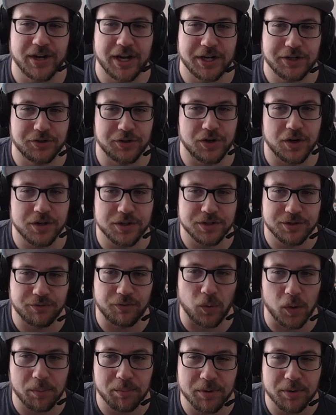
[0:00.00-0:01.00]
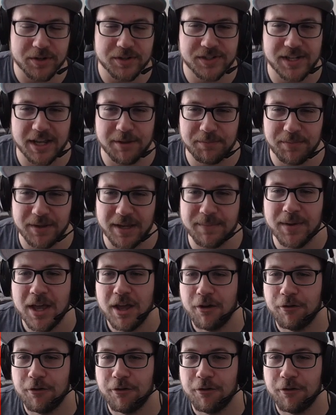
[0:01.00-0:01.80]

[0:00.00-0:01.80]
extra cards, 4 Emperor's Death Beam,